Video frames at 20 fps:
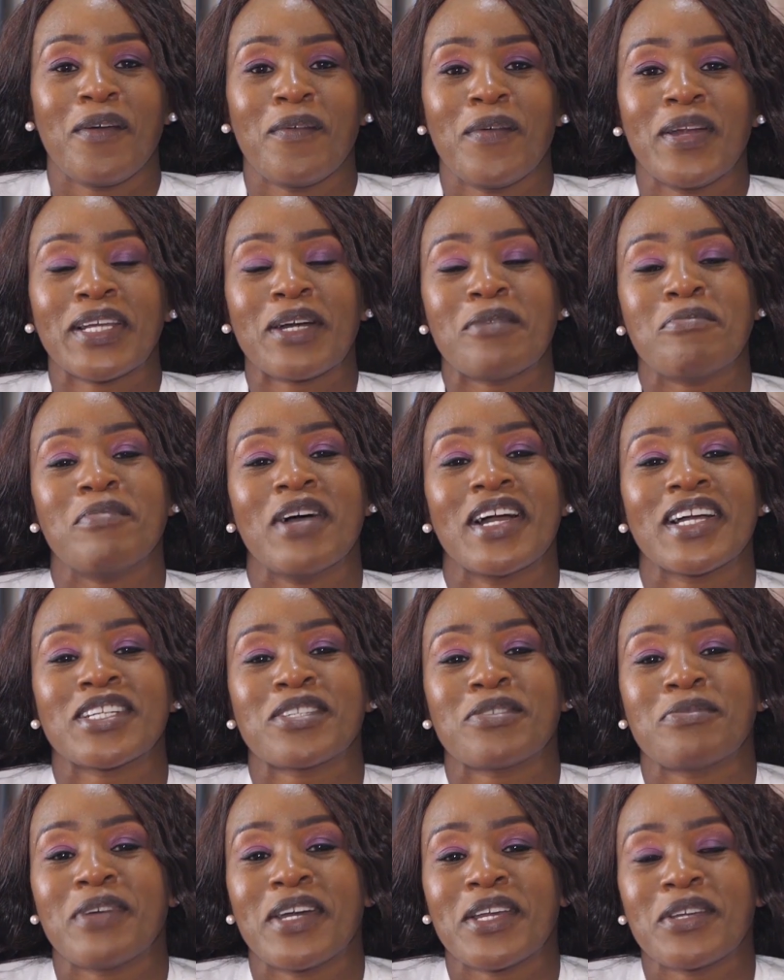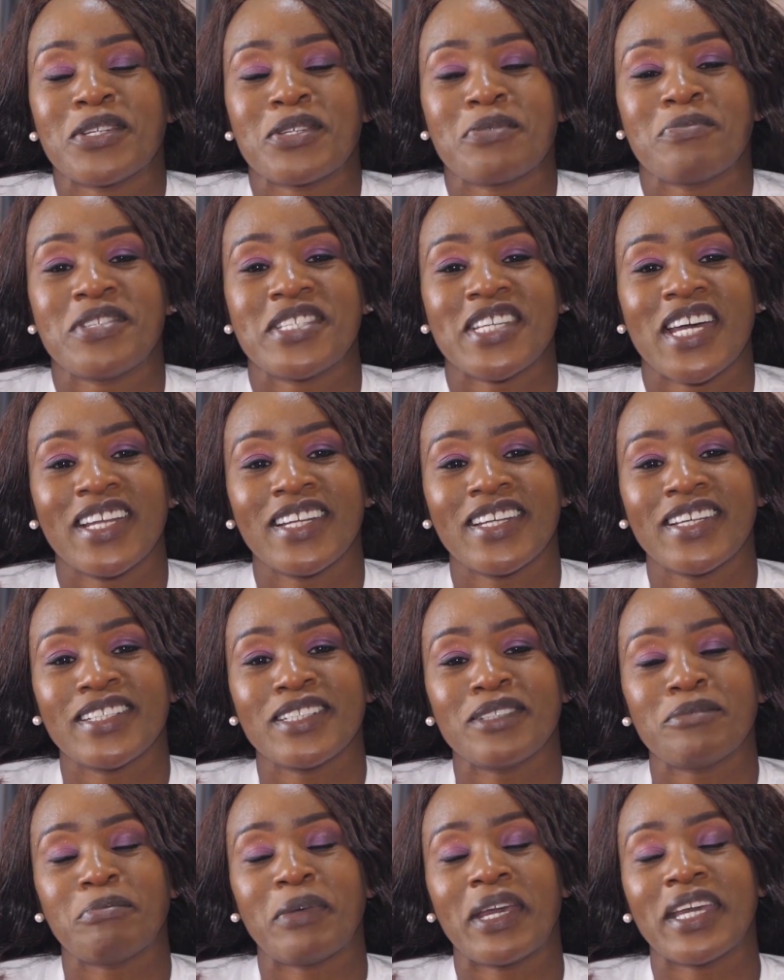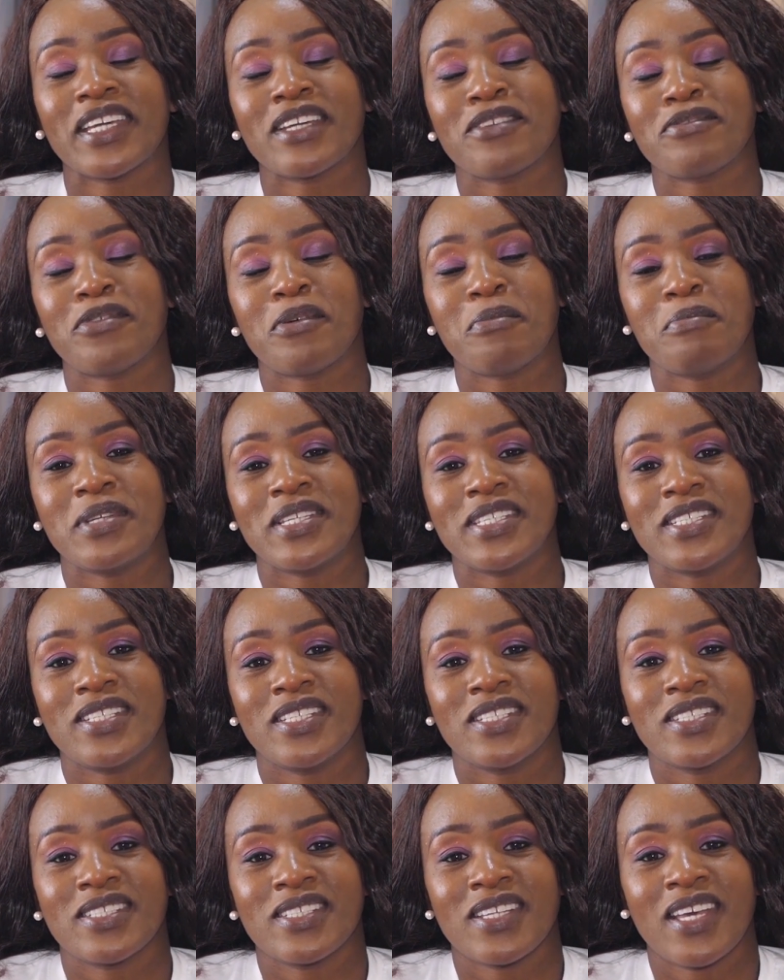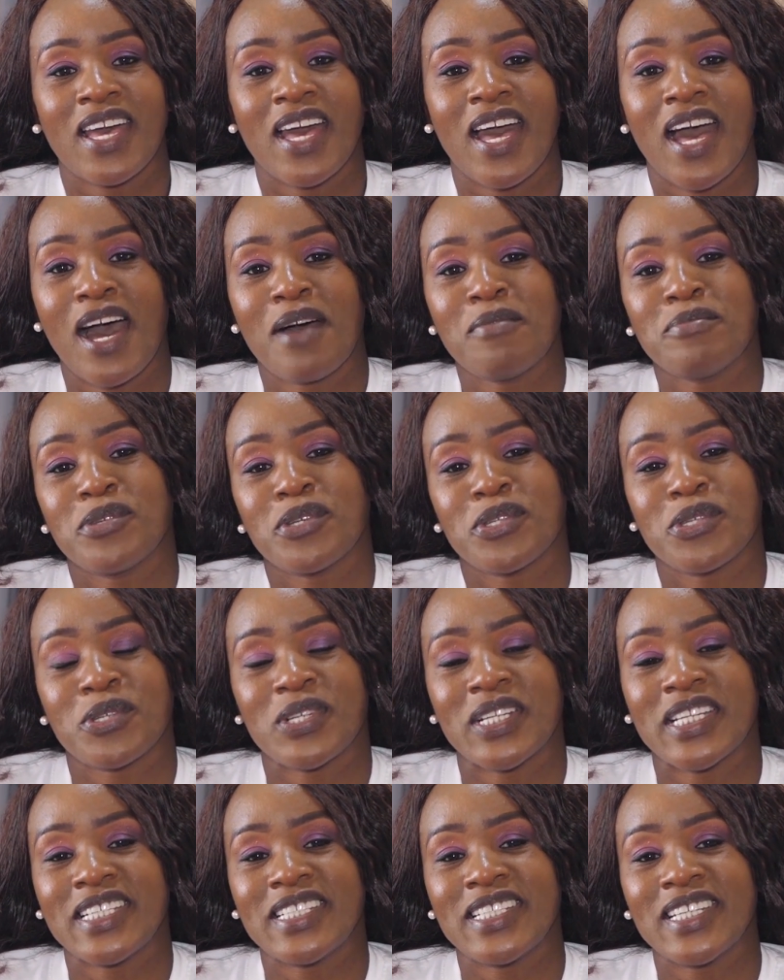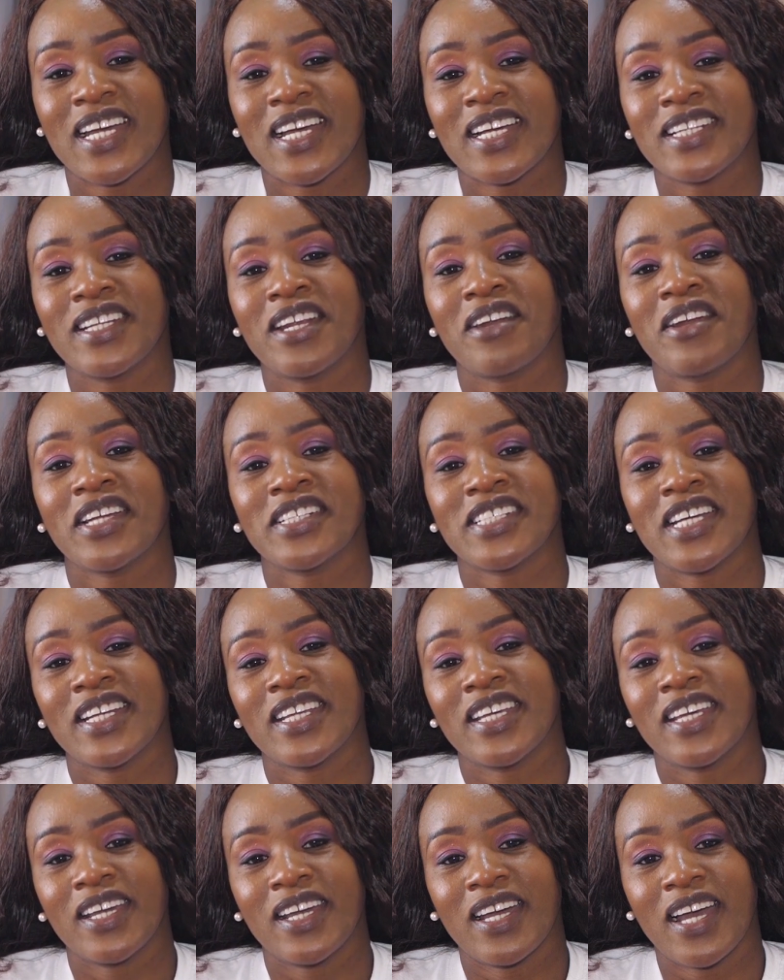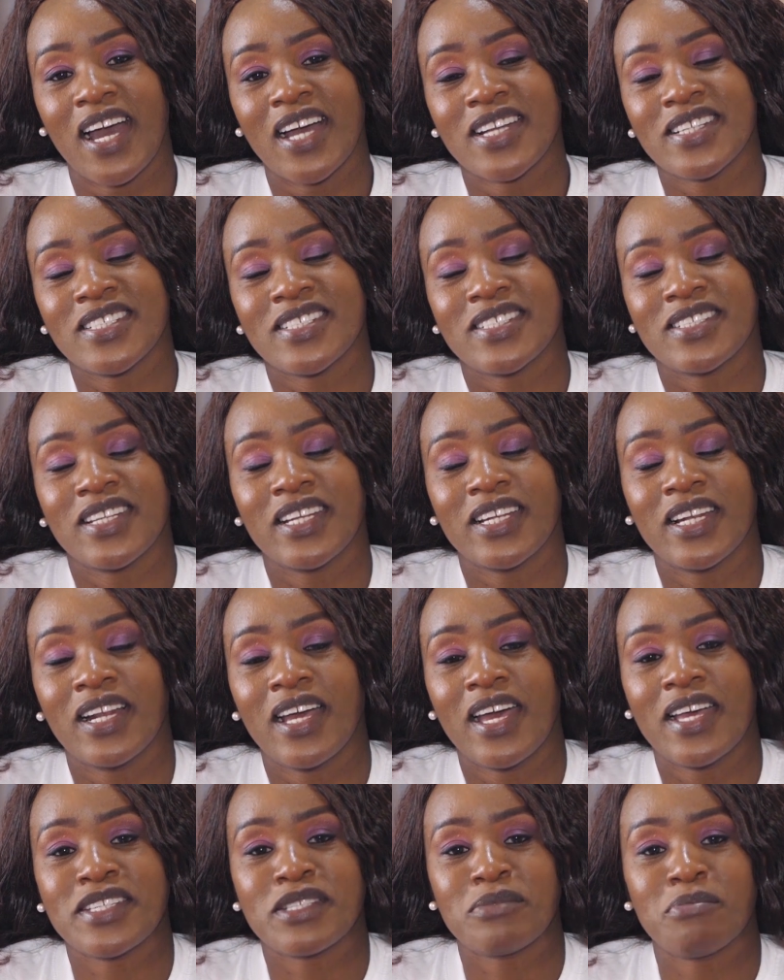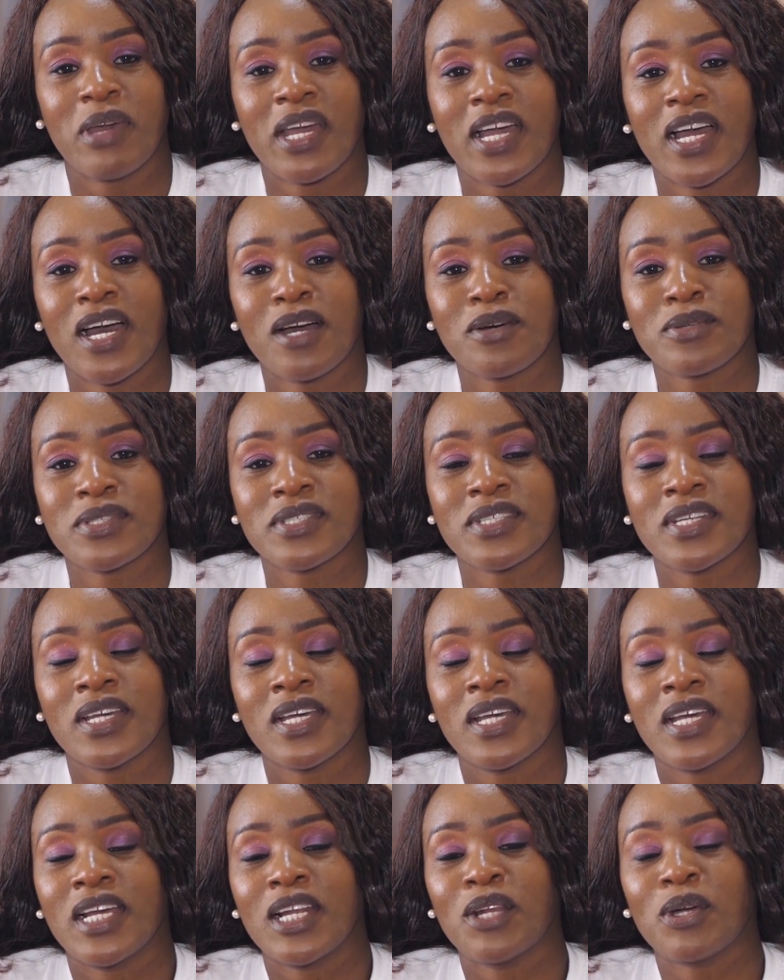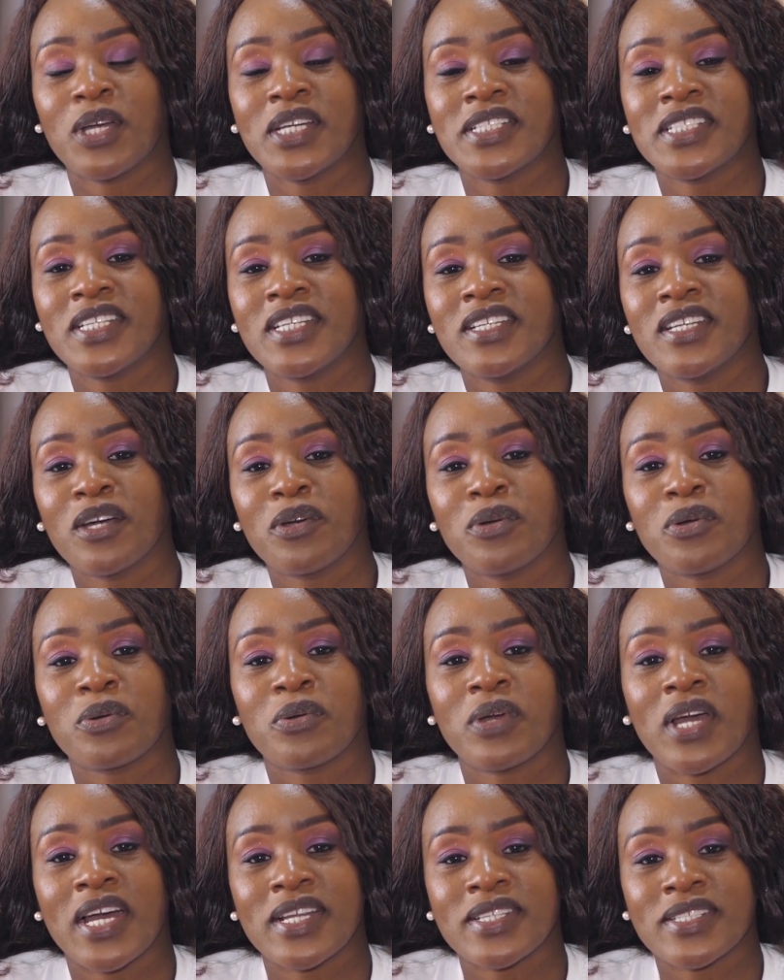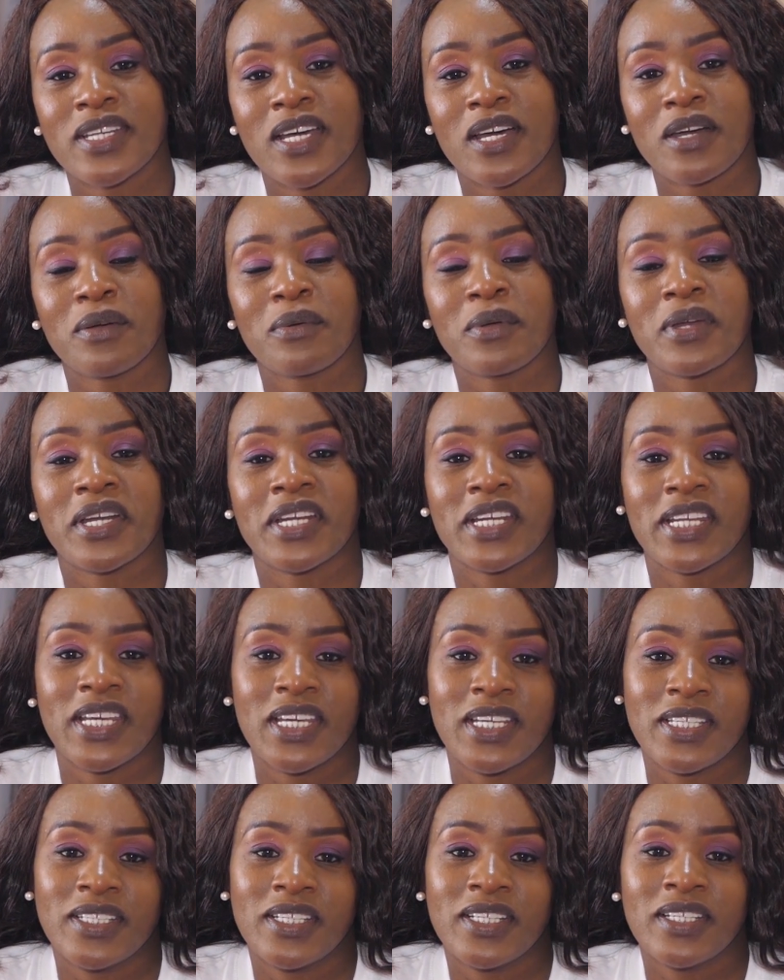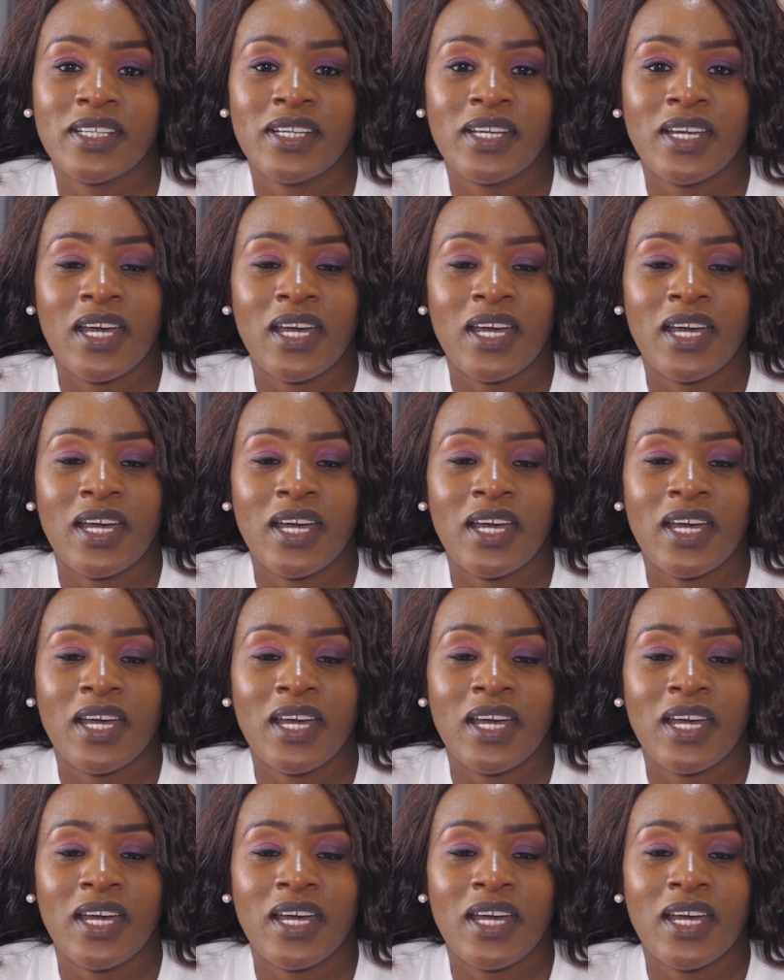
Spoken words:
welcome back to my YouTube channel, Baking for Business. I'm Jojo Lydiah, director and cake artist, Little Hands Bakehouse, located in Nakuru, we're in Kenya.